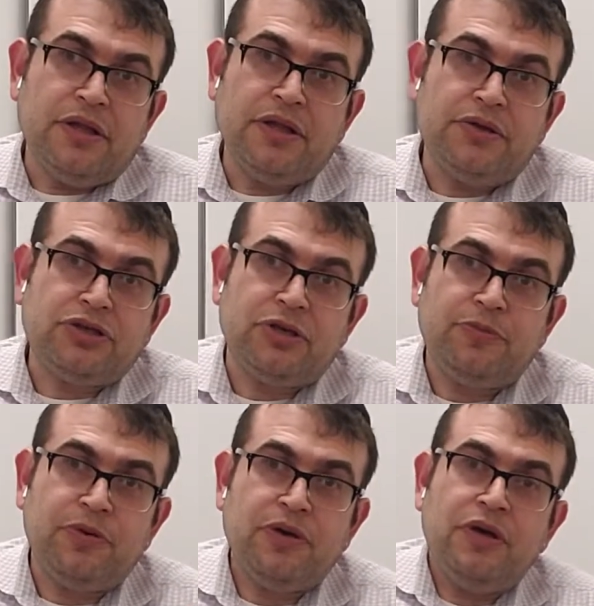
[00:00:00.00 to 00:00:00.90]
Leadership
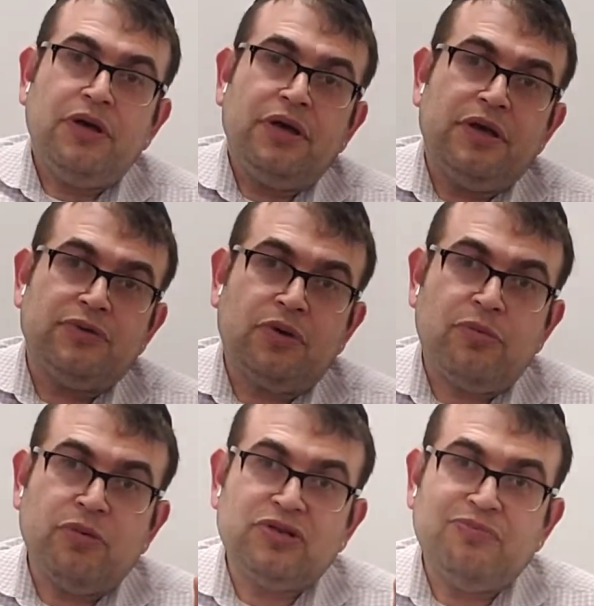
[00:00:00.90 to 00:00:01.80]
is one of
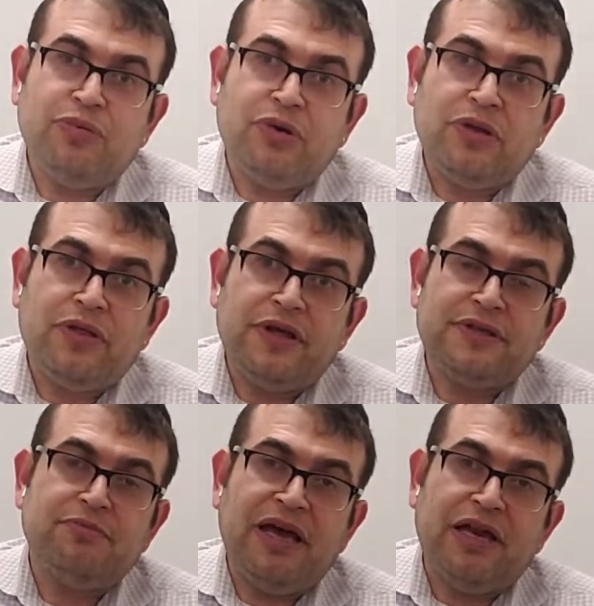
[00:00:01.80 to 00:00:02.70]
the most important things
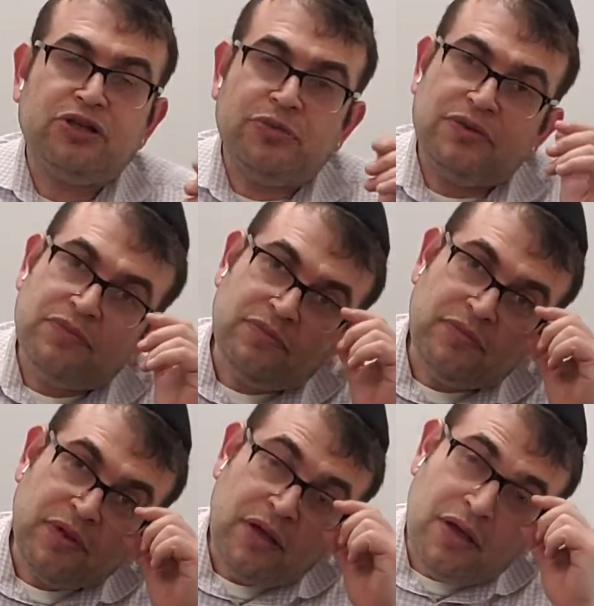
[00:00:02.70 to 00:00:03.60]
in management.
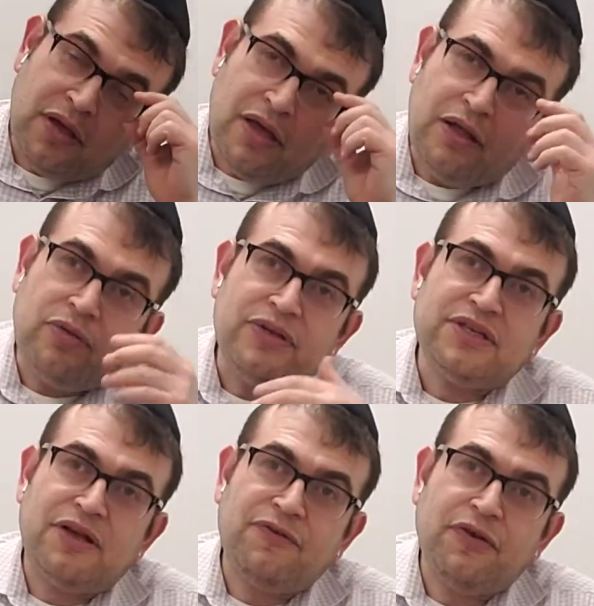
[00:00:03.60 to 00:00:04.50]
And the
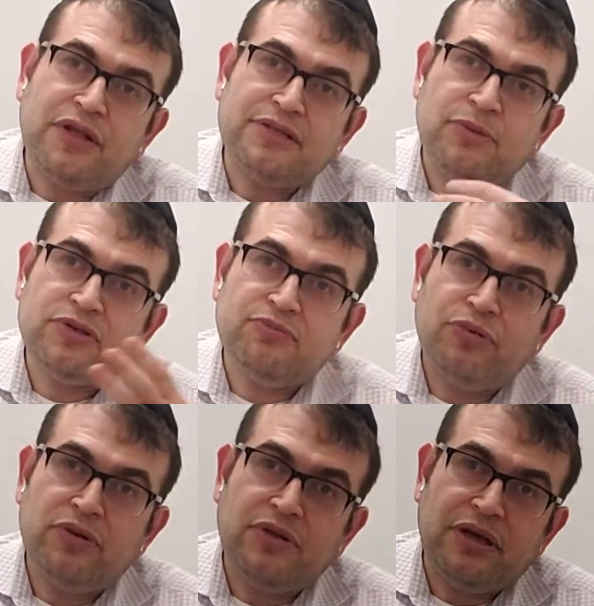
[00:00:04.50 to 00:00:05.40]
reason I feel that's the most
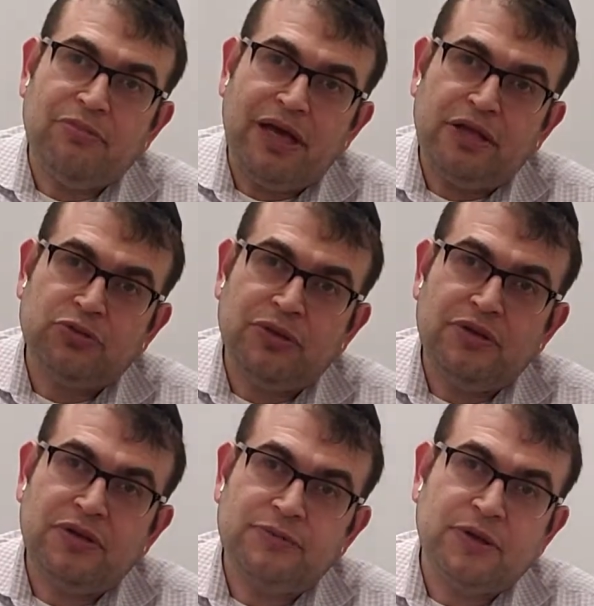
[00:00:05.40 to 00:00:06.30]
important thing in management
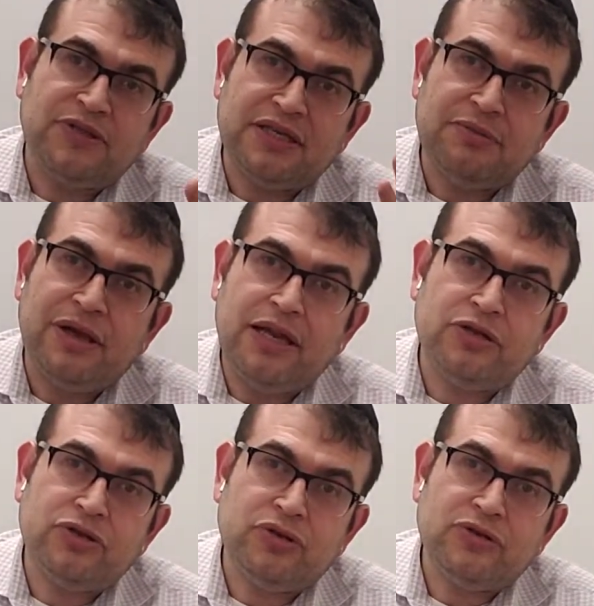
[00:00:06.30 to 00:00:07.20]
is as a
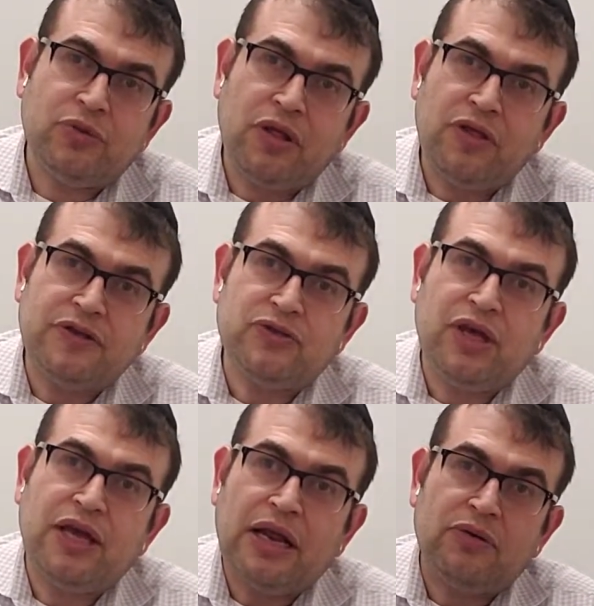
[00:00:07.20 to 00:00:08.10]
manager, it's one of the things you
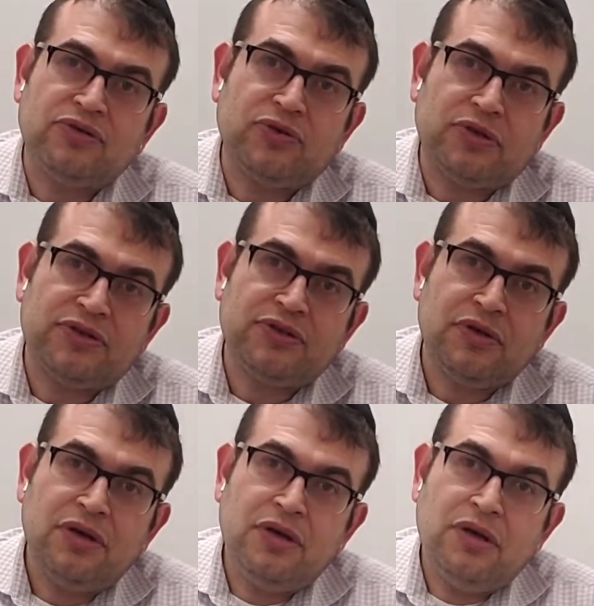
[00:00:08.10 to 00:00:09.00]
can't outsource.
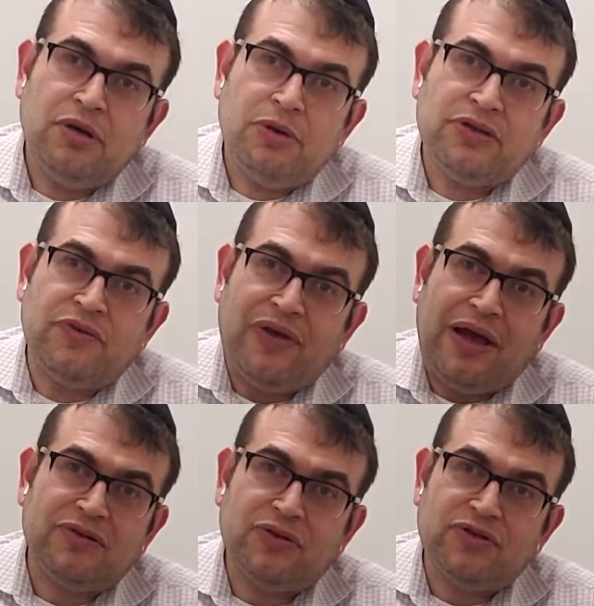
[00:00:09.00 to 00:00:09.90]
Because if you
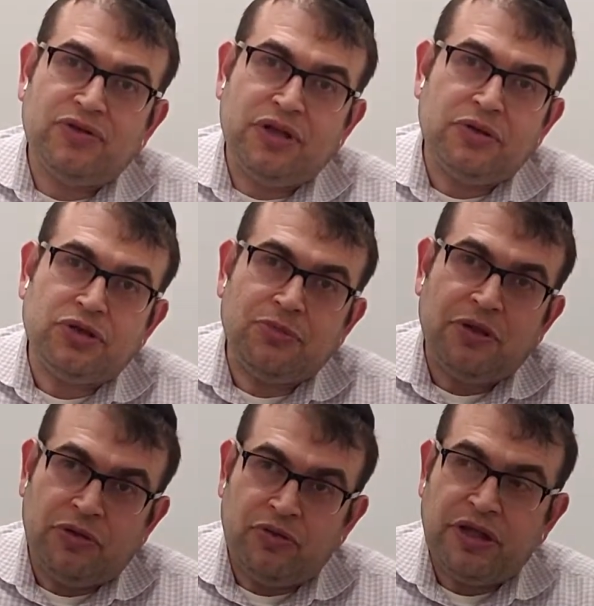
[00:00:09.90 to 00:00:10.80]
outsource your leadership,
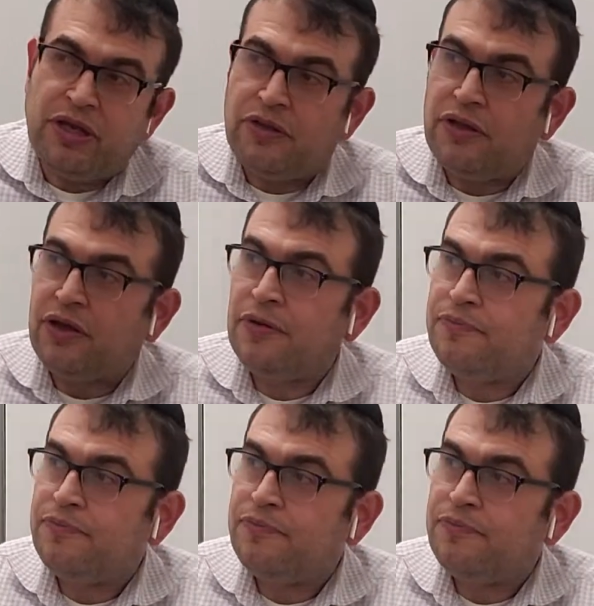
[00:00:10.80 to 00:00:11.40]
then you're really nothing.